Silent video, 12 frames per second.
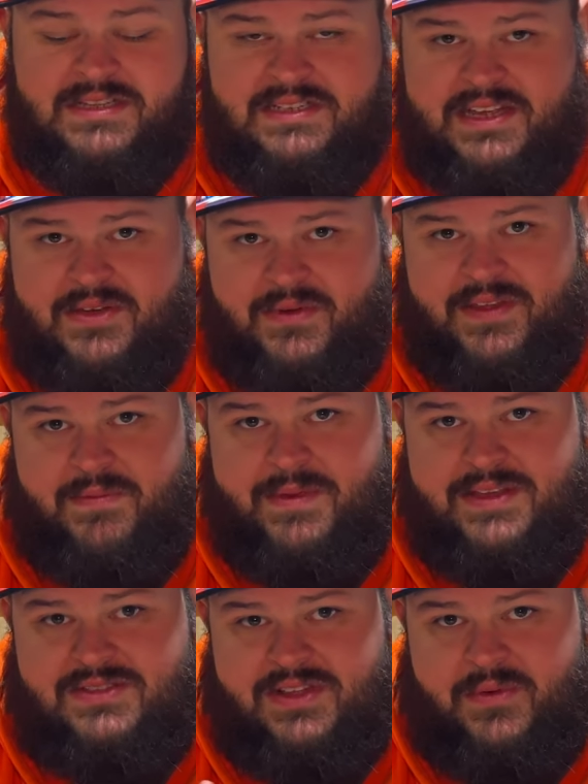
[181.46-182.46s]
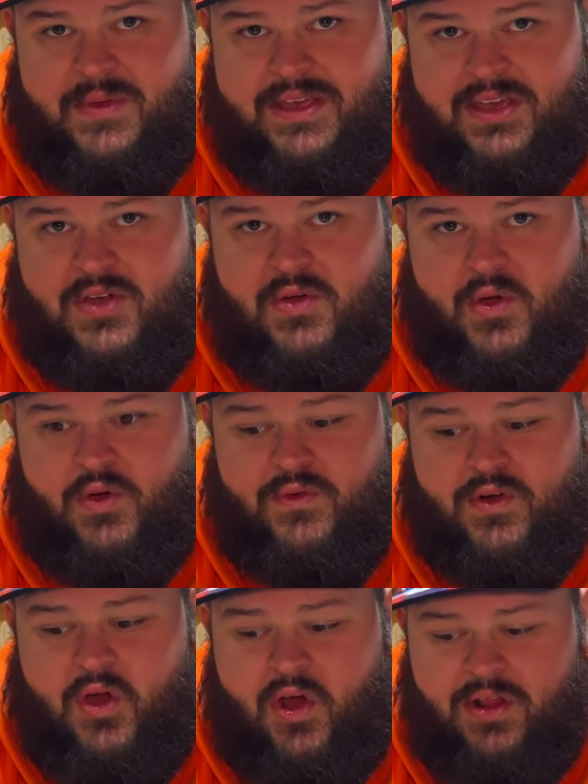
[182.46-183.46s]
stick with me so that we can go
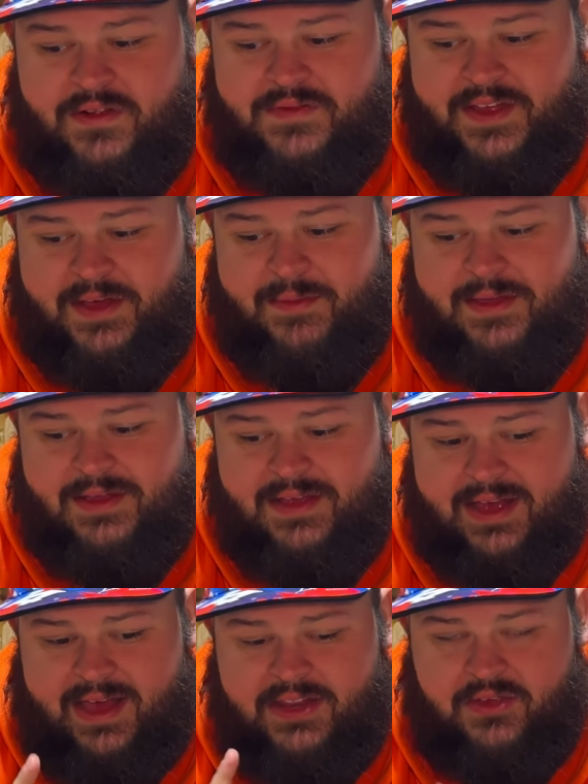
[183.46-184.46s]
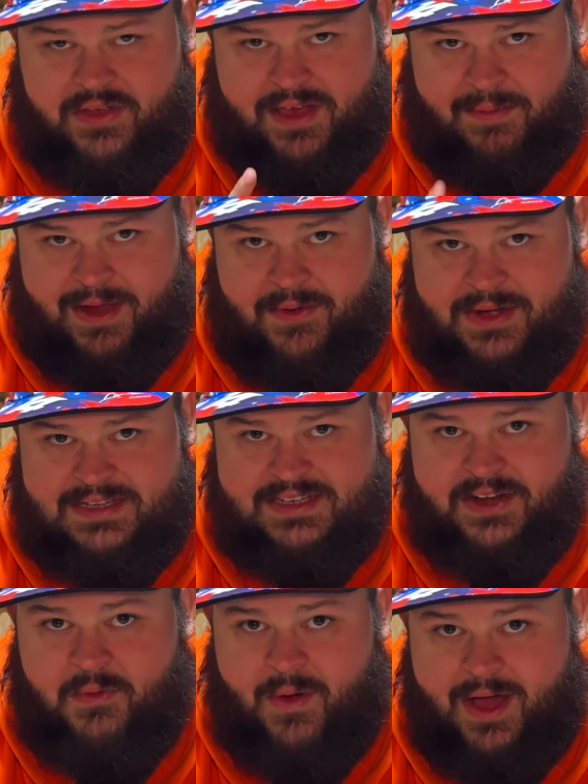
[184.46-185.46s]
over all of them and you'll get my
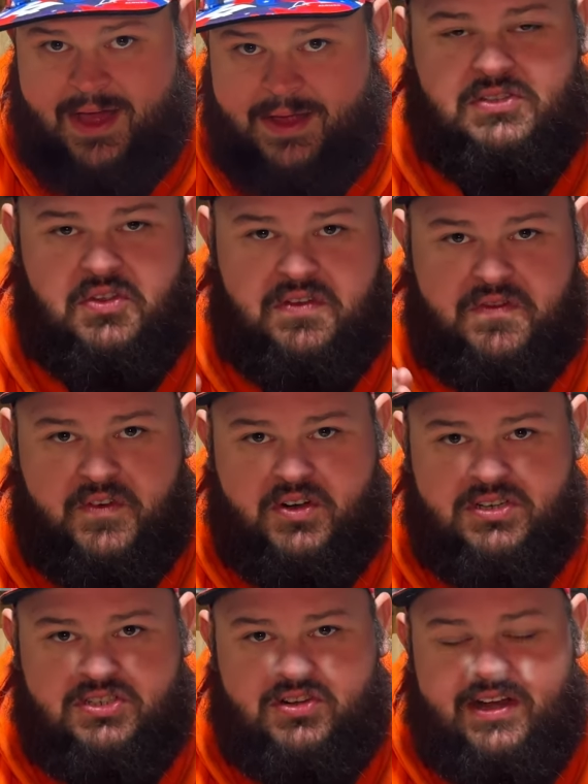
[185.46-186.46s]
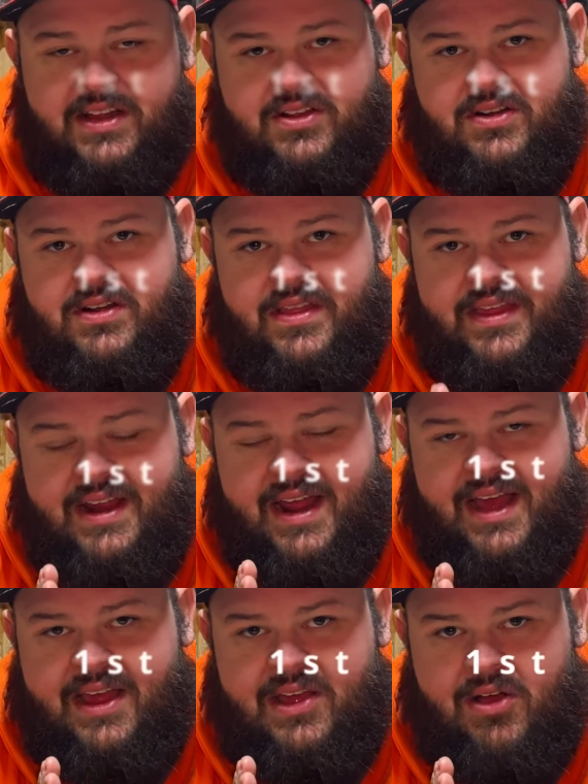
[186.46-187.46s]
reasoning why. So the first trailer that
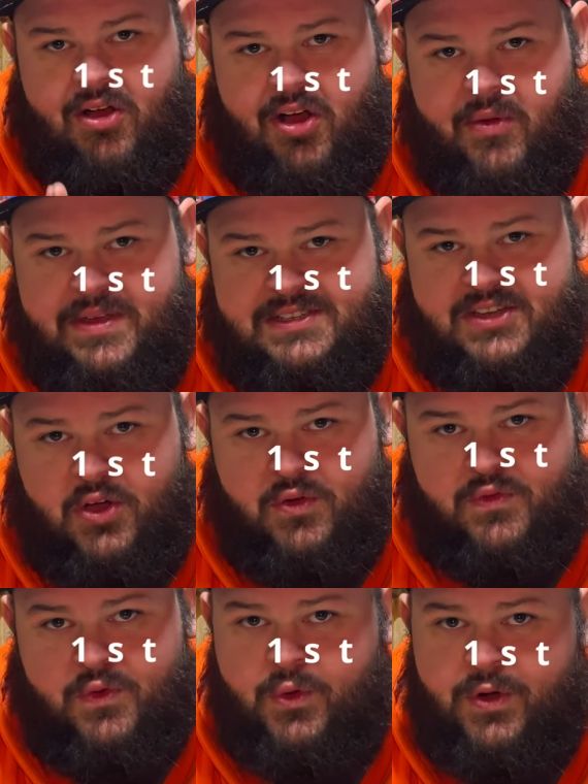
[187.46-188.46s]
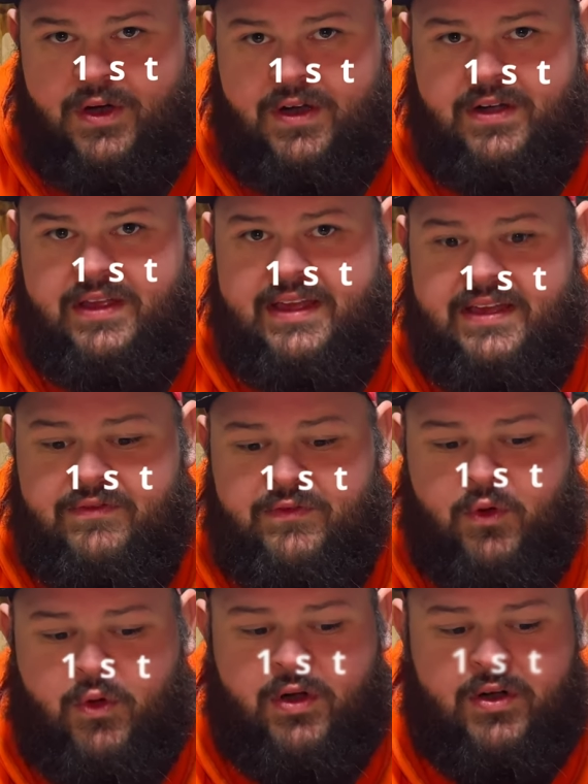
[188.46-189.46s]
I always go
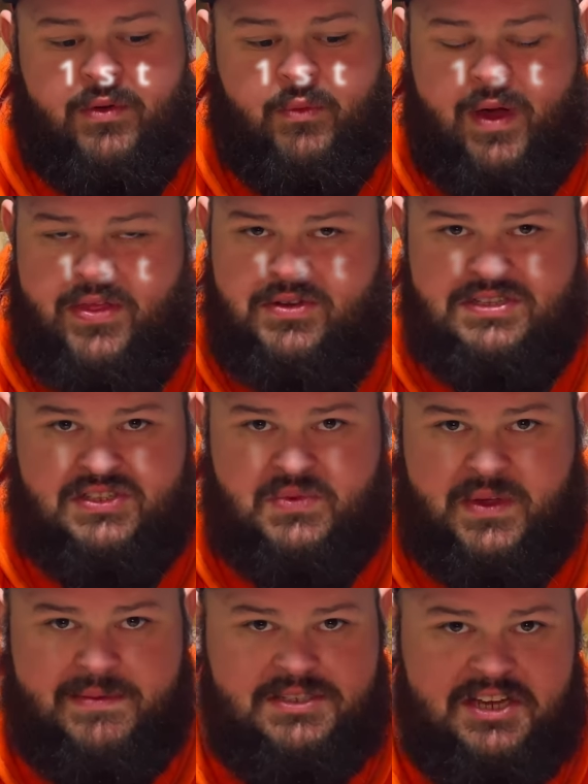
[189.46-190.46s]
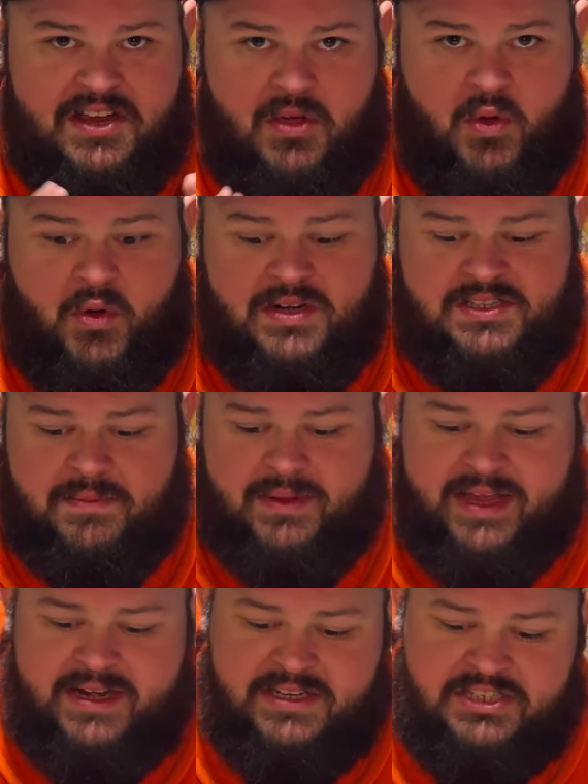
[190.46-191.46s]
for whether it's a swim jig or it's a
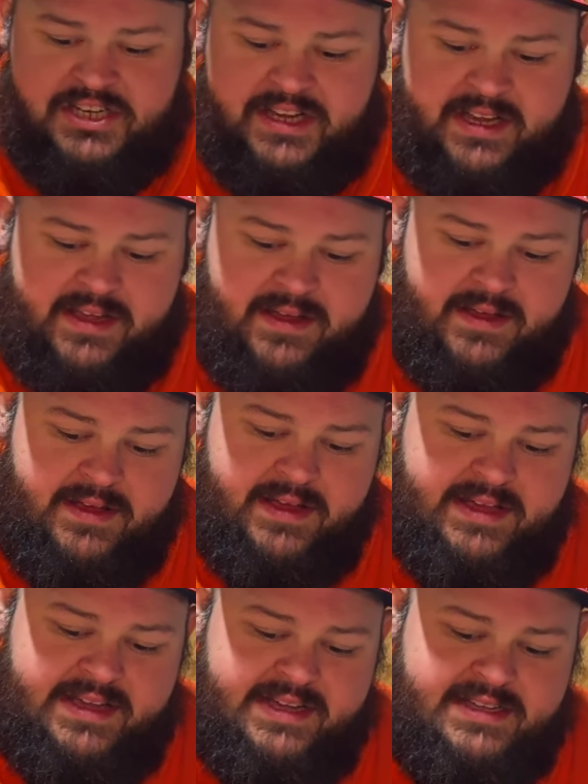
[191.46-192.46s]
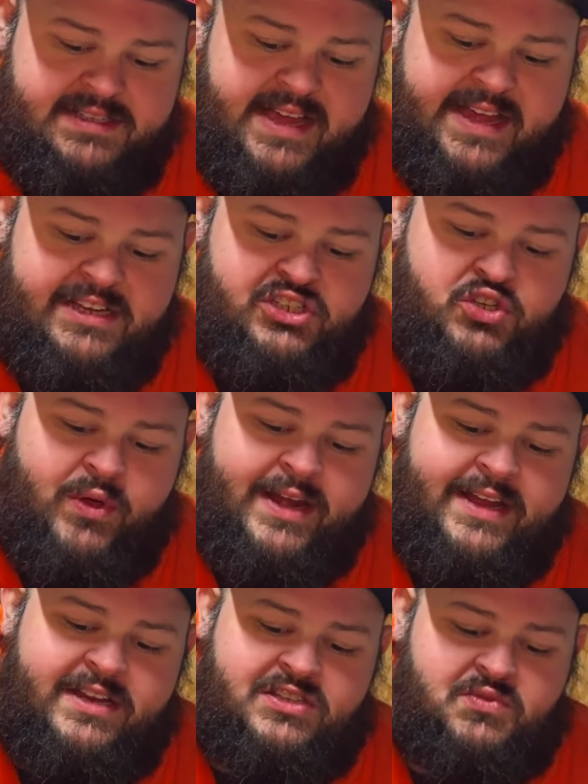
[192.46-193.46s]
bladed jig, is a
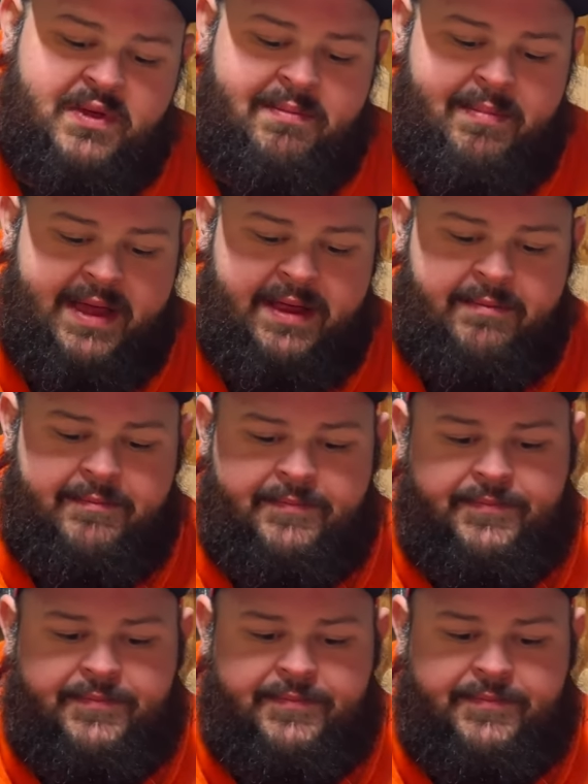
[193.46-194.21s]
jointed swim bait.